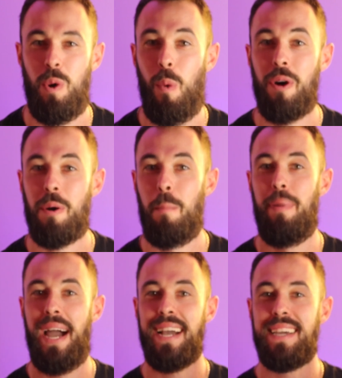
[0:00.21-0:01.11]
Well, welcome
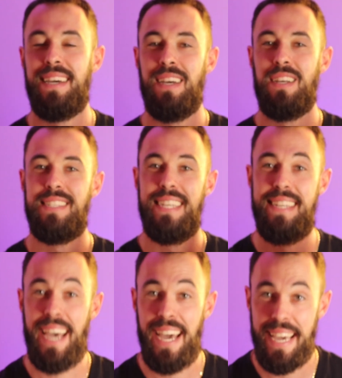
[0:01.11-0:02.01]
back.
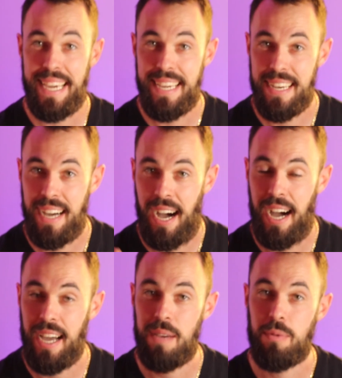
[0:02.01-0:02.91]
Today,
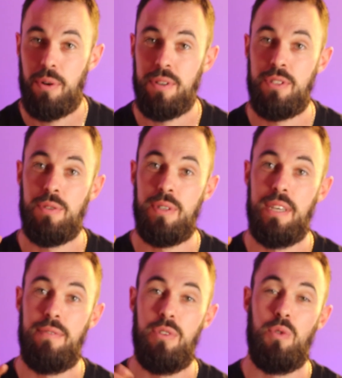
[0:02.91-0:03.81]
I am going to
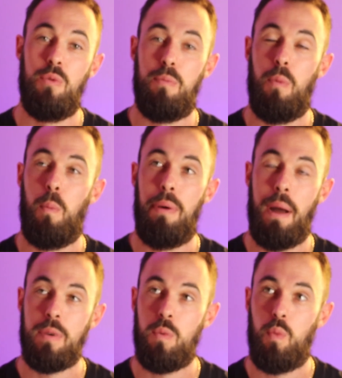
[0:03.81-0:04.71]
give you
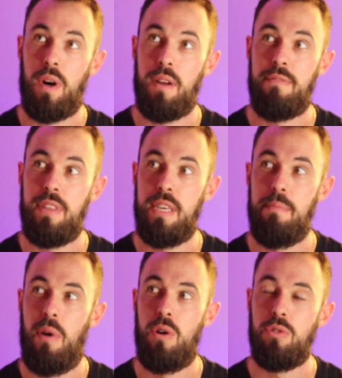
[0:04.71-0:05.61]
probably one of the
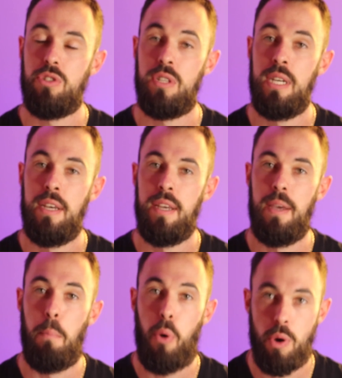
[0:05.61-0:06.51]
most
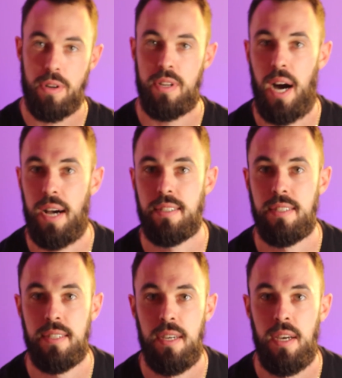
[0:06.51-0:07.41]
important
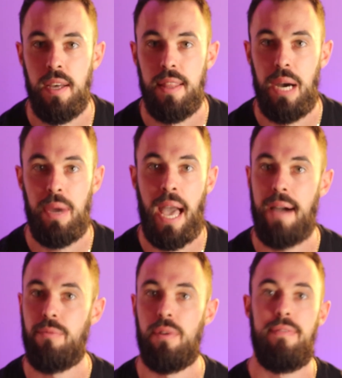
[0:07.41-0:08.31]
talks that we
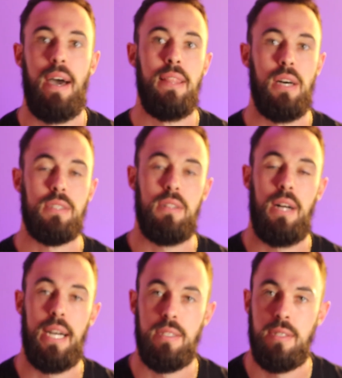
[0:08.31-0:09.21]
have with fat loss
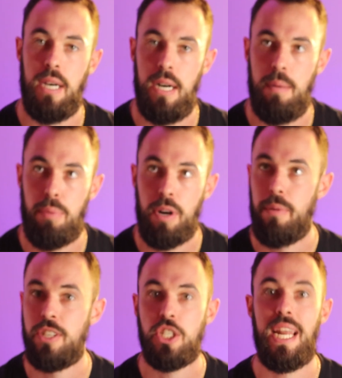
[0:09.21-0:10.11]
clients. Pretty
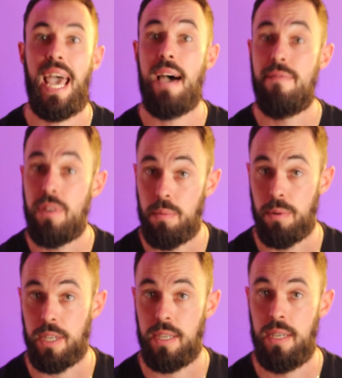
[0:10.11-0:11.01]
much
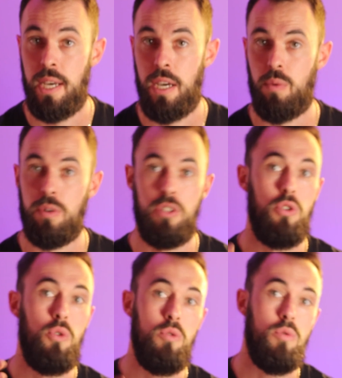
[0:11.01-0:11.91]
inevitably, when
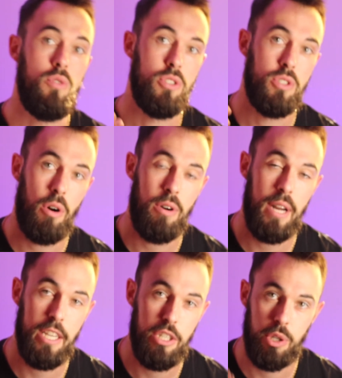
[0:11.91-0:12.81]
you
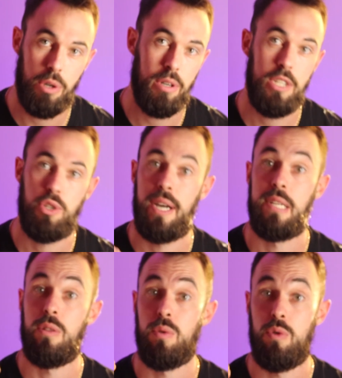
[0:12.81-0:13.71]
start a journey
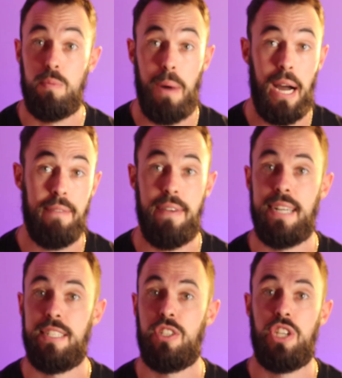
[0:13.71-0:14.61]
trying to lose body
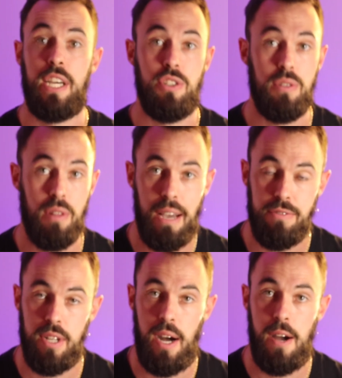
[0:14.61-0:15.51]
fat to change your
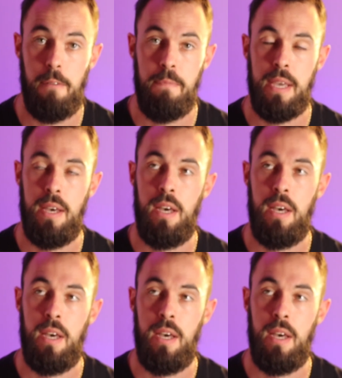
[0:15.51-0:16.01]
lifestyle,